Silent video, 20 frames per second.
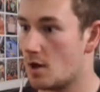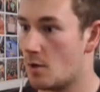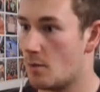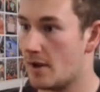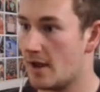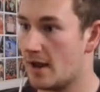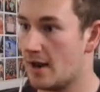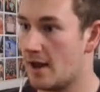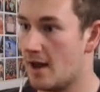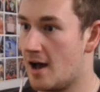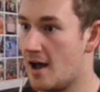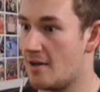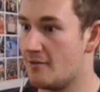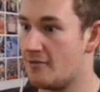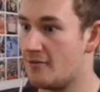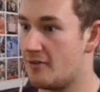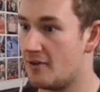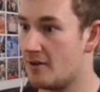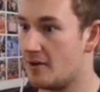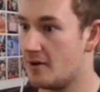Are we
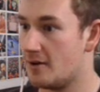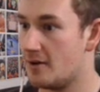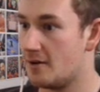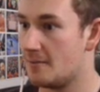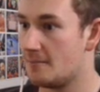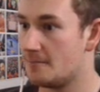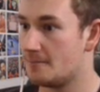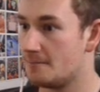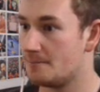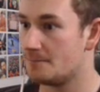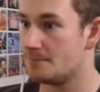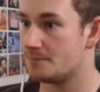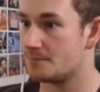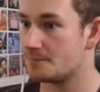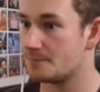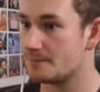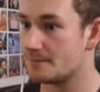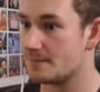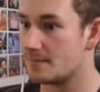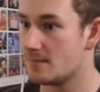alive?
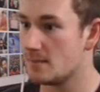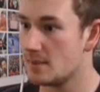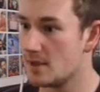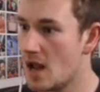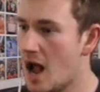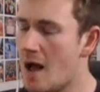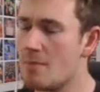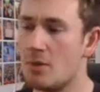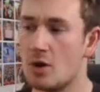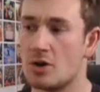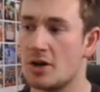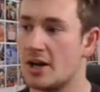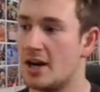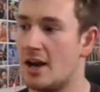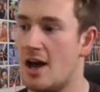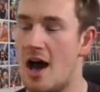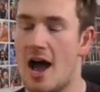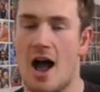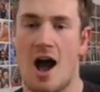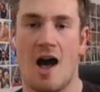I'm not gonna
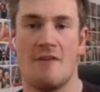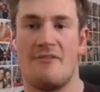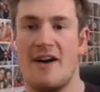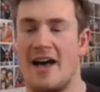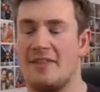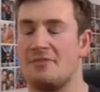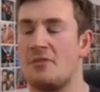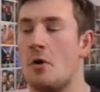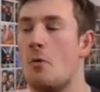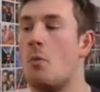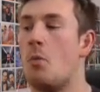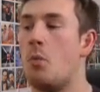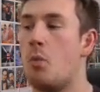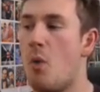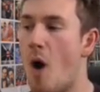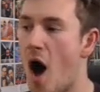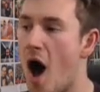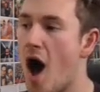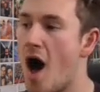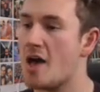lie, I've had the
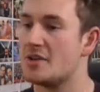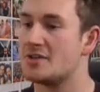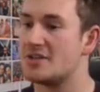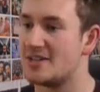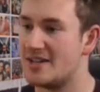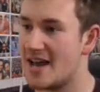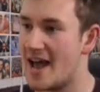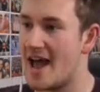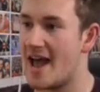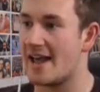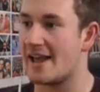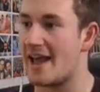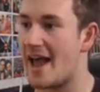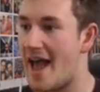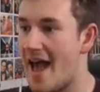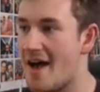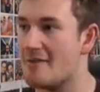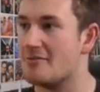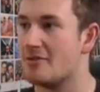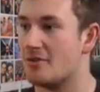worst day
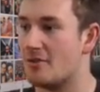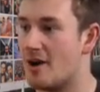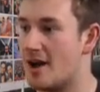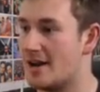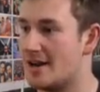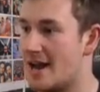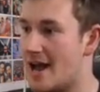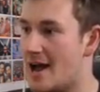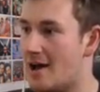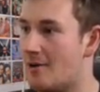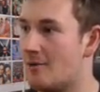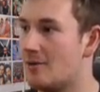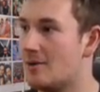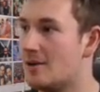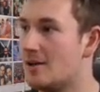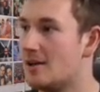ever right now.